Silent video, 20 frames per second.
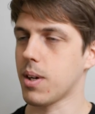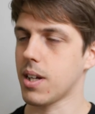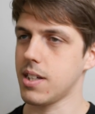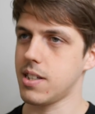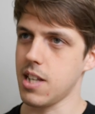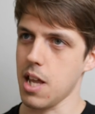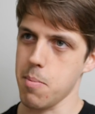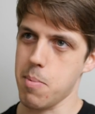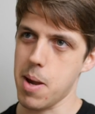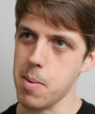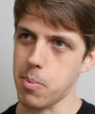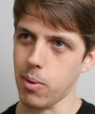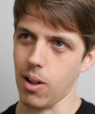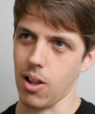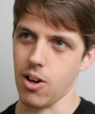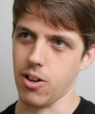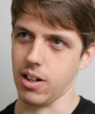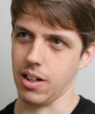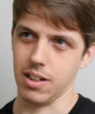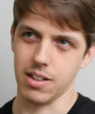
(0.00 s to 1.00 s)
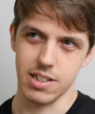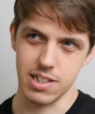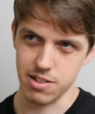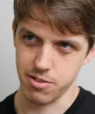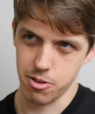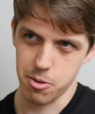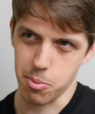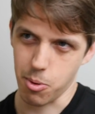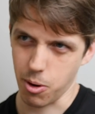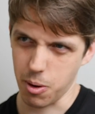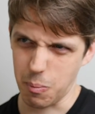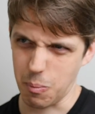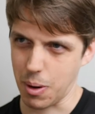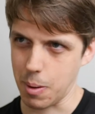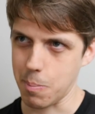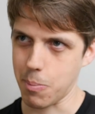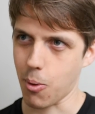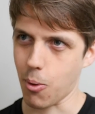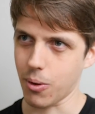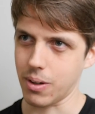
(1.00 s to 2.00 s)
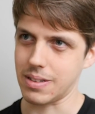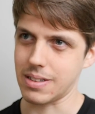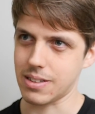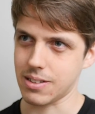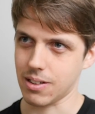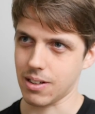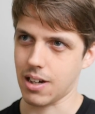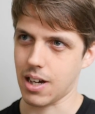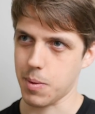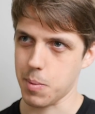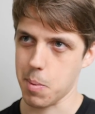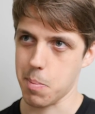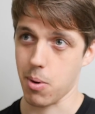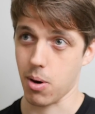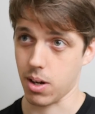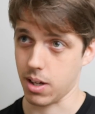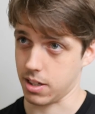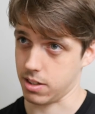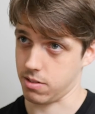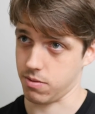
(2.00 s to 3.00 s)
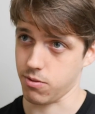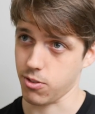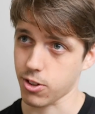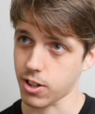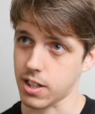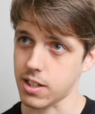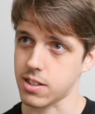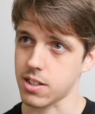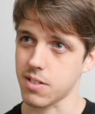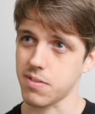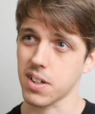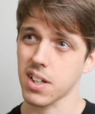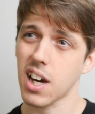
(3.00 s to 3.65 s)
see people earning the 0.1 points on HardwareBot as rookie stuff,